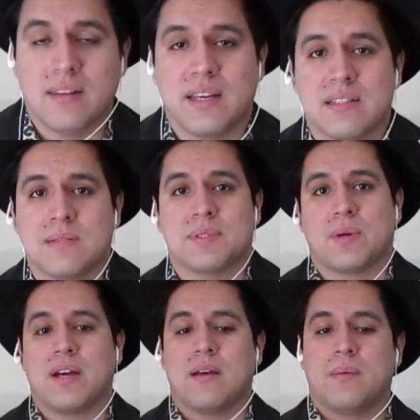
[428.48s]
like and
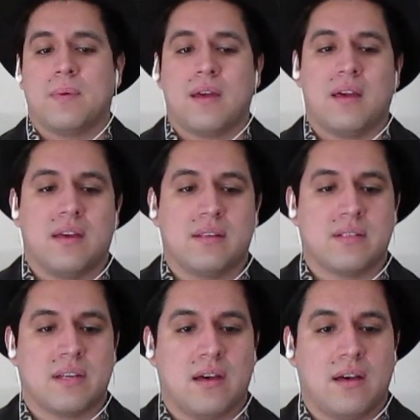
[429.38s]
subscribe,
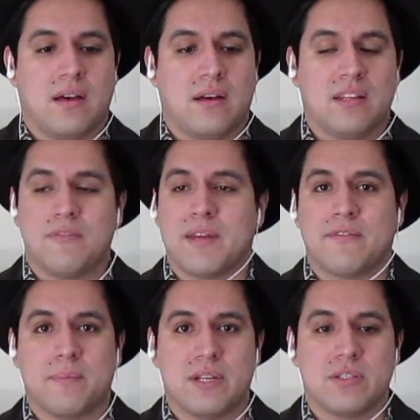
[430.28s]
and I'll leave my
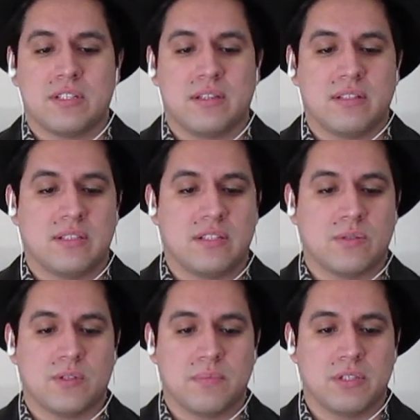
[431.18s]
information in the
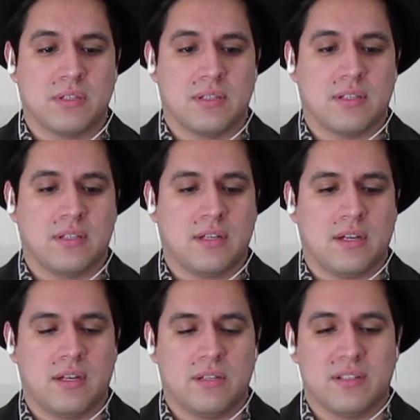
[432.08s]
description.
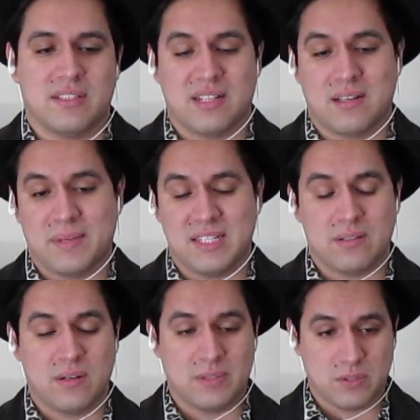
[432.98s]
You can check out my
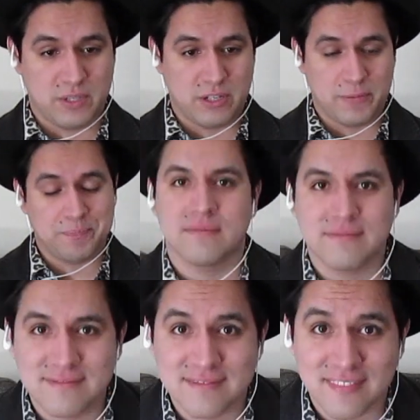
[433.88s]
Instagram and Twitter.
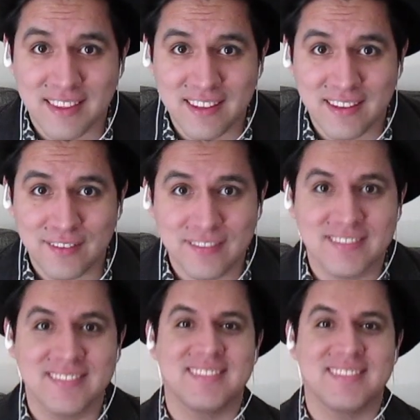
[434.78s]
Thank you.